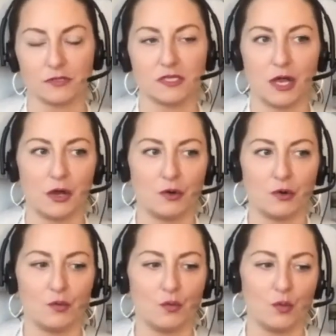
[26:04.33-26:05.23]

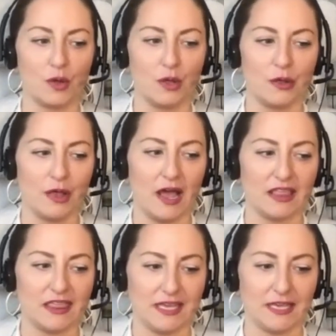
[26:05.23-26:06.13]
So I
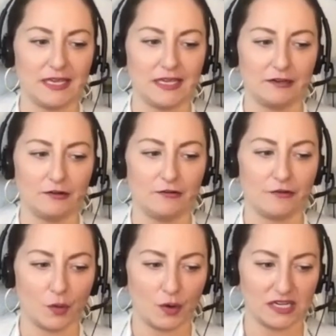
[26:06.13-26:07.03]
think for
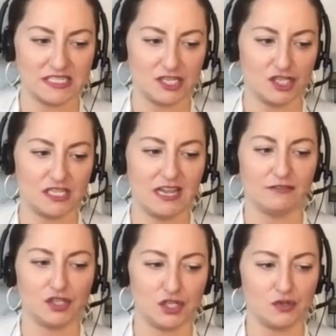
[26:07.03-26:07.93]
organizations, they have to
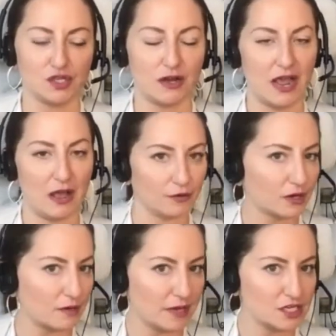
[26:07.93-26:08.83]
choose on how they're
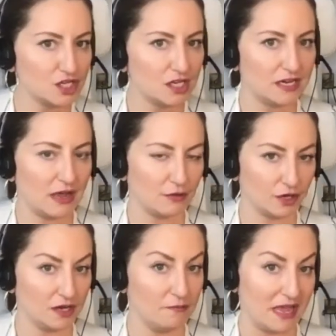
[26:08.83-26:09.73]
going to budget and how they're
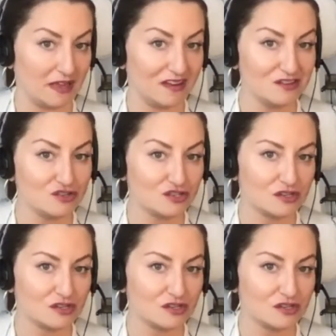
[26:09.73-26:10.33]
going to manage.